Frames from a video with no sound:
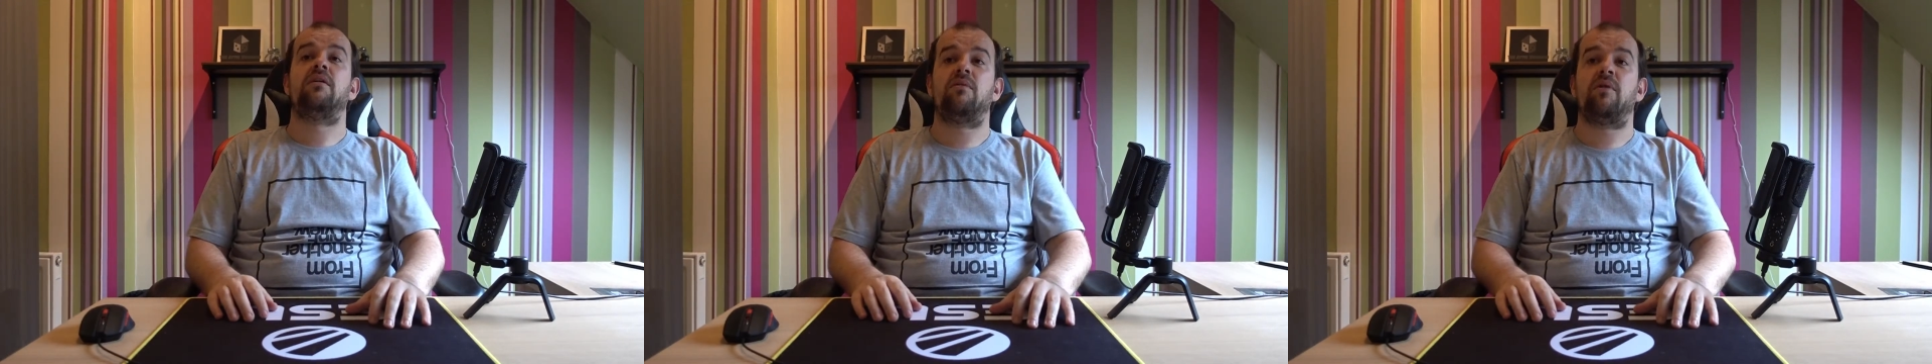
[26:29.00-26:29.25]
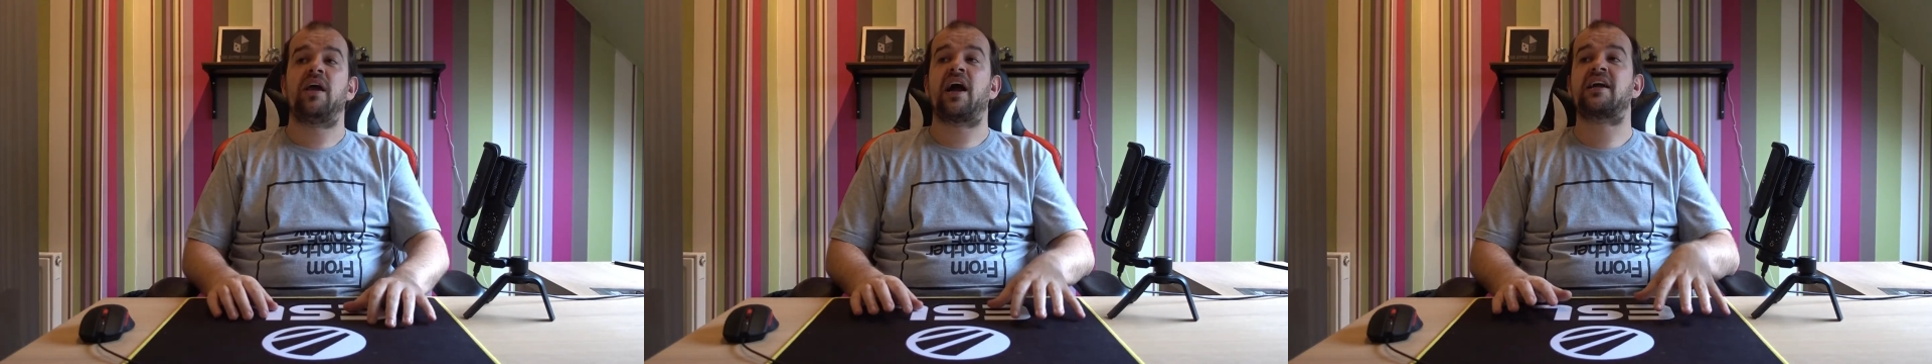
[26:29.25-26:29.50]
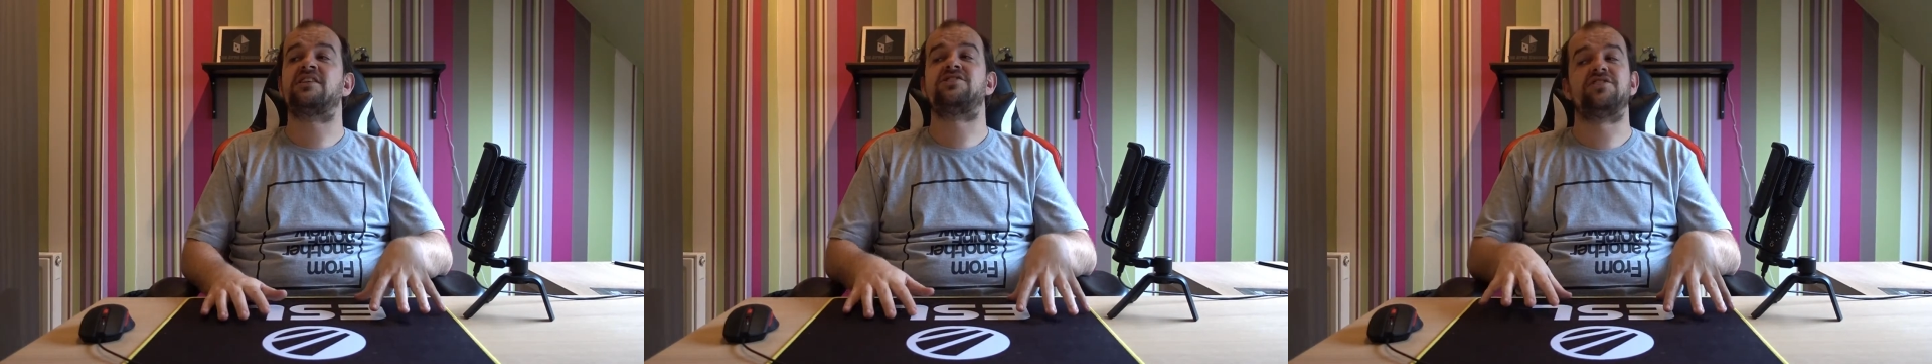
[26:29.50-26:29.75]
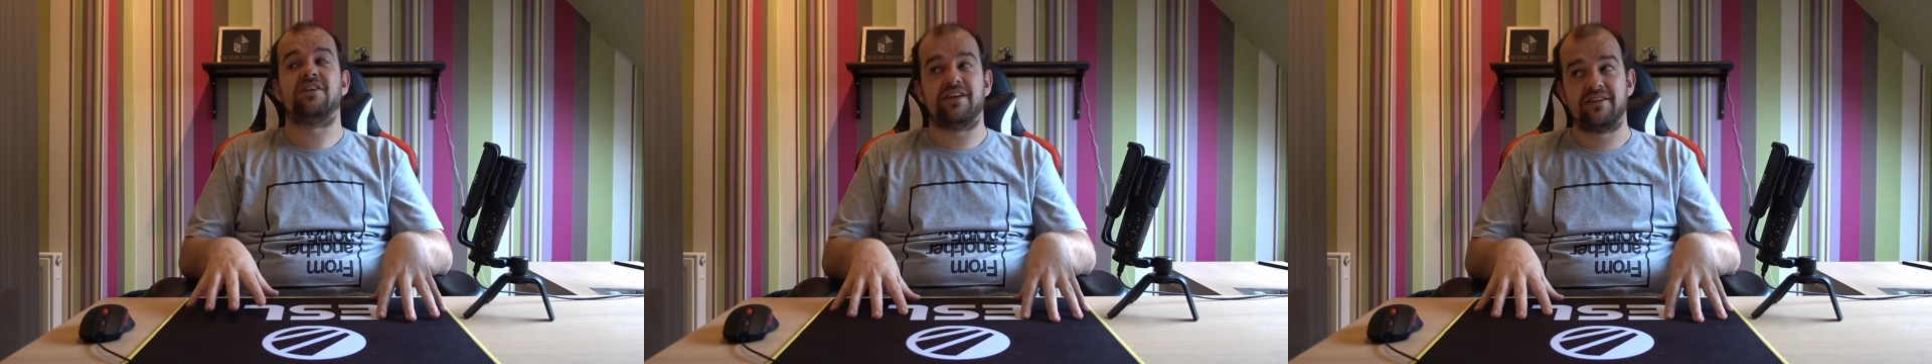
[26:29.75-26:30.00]
why
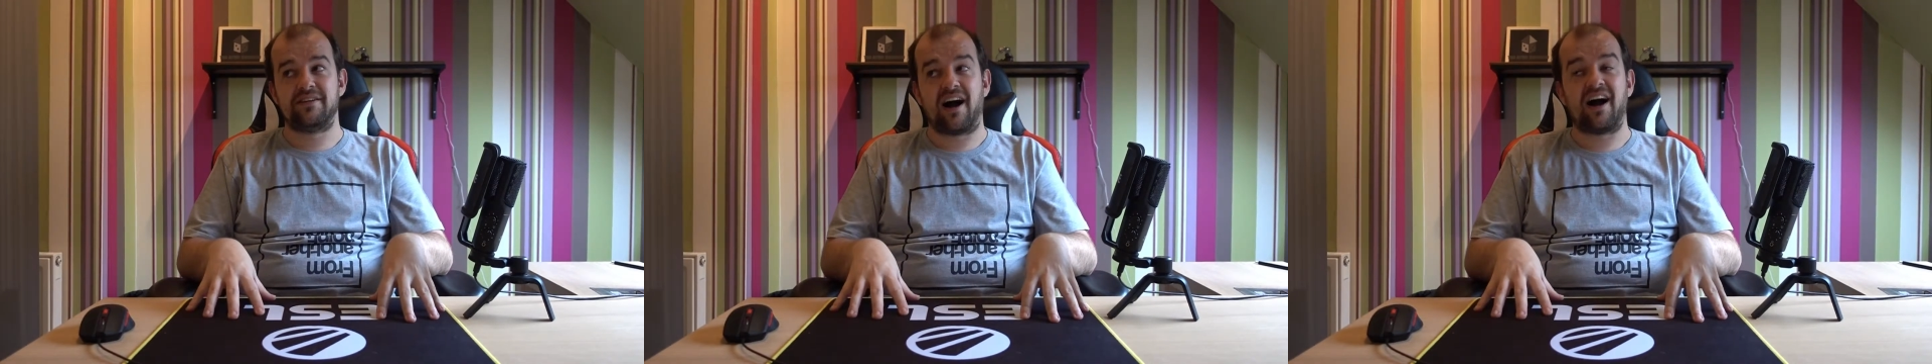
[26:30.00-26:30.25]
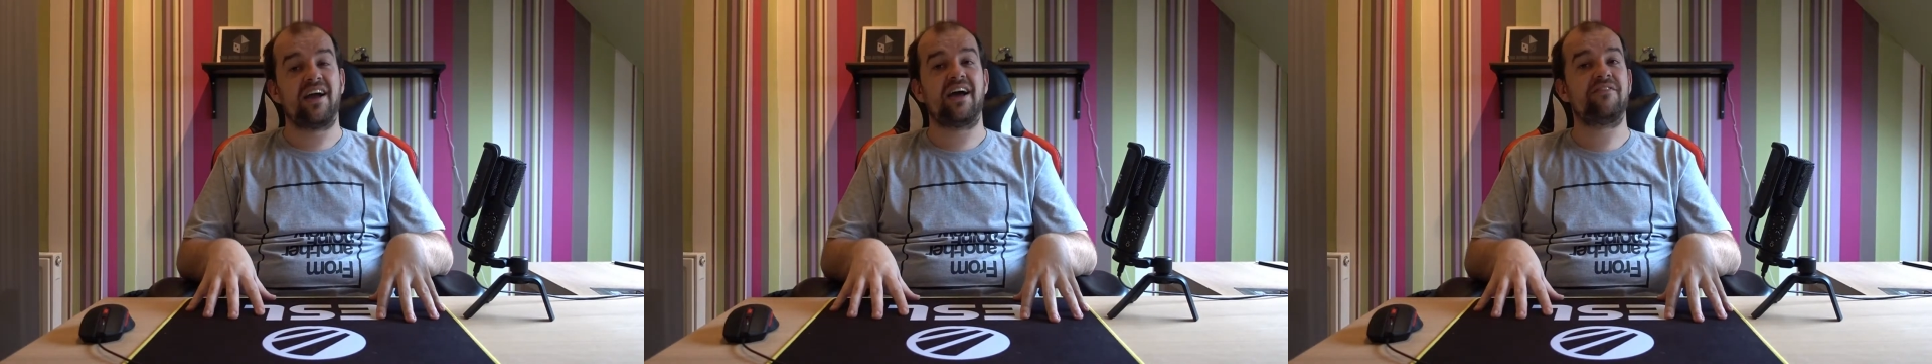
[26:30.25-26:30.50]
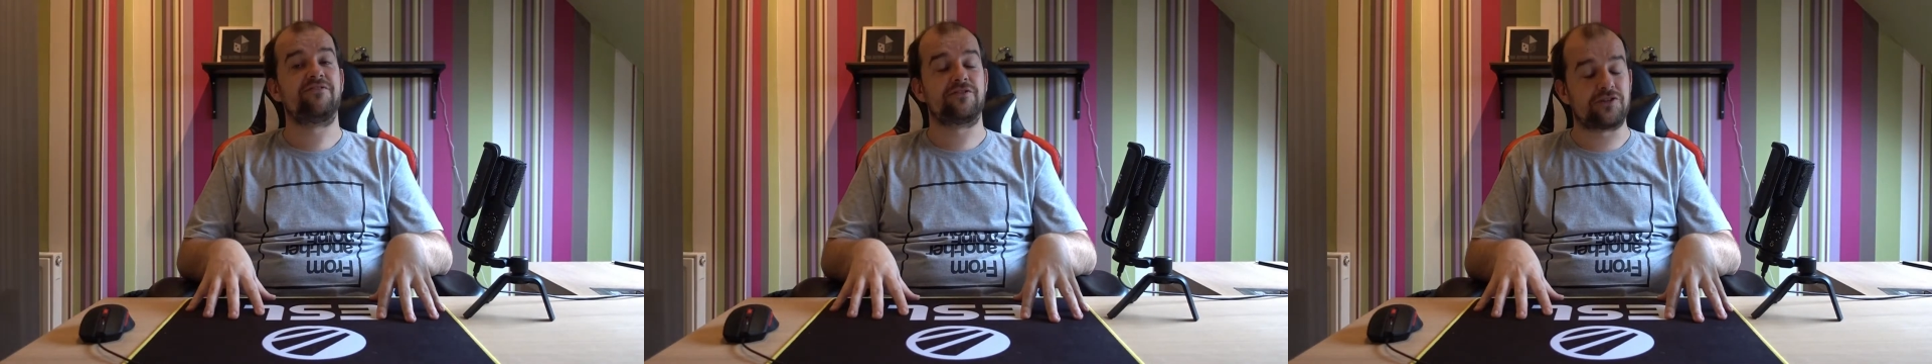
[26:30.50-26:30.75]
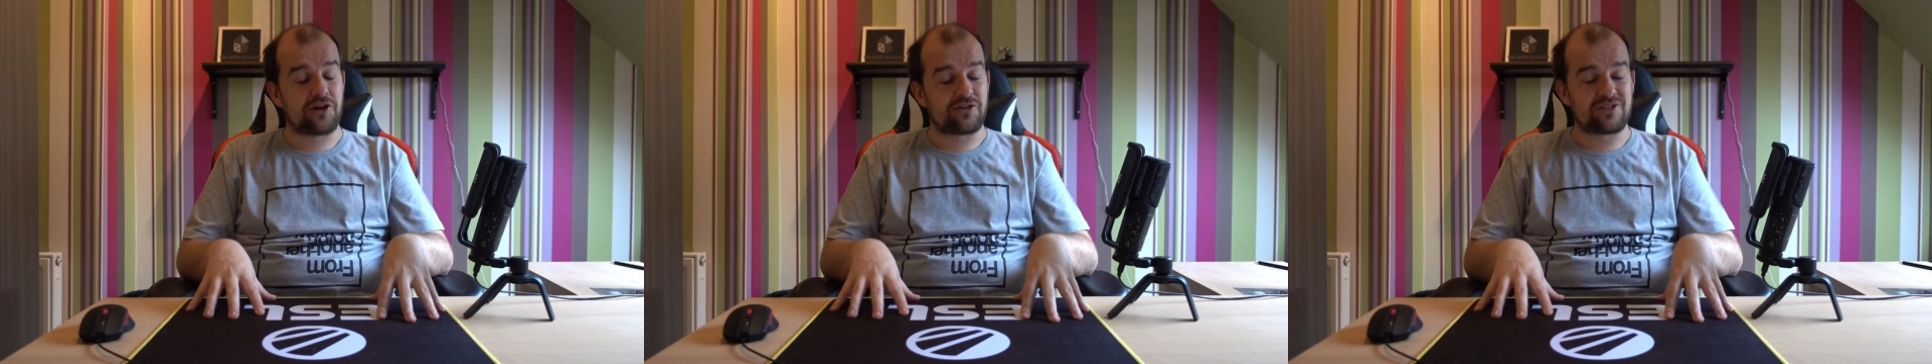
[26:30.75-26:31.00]
actually, I
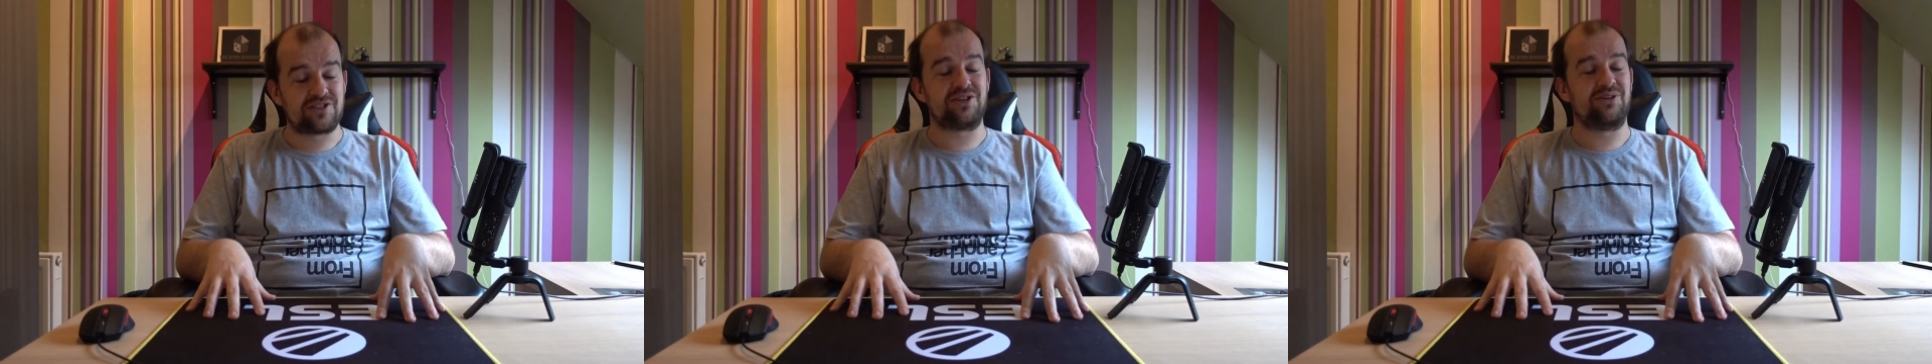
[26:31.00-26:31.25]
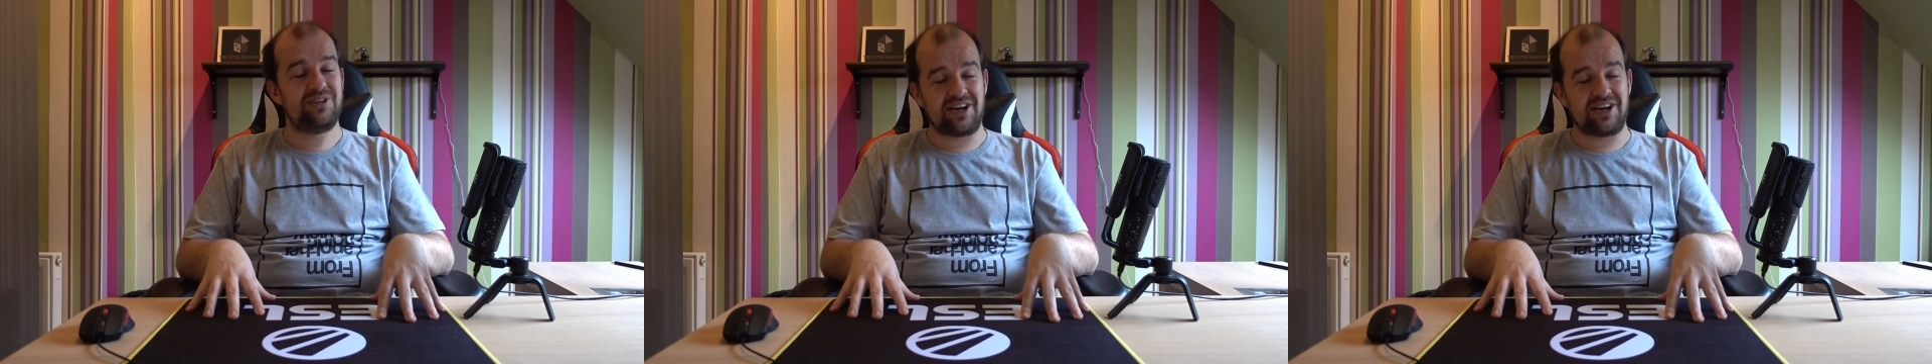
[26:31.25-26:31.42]
have tongues, so